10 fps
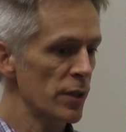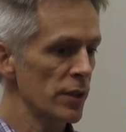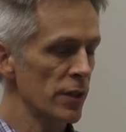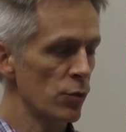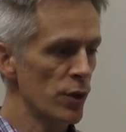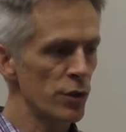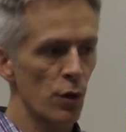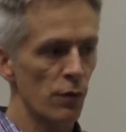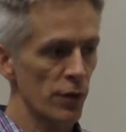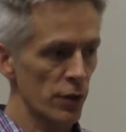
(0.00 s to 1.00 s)
Typically, the
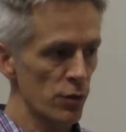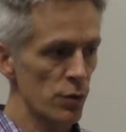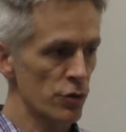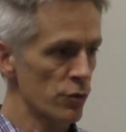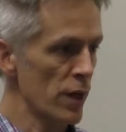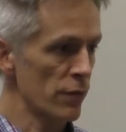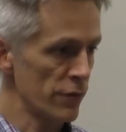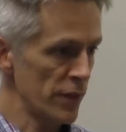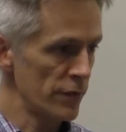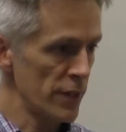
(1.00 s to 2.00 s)
winter over crew is
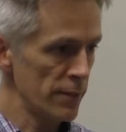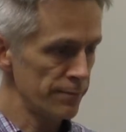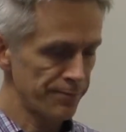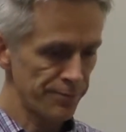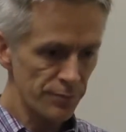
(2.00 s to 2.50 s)
around 50,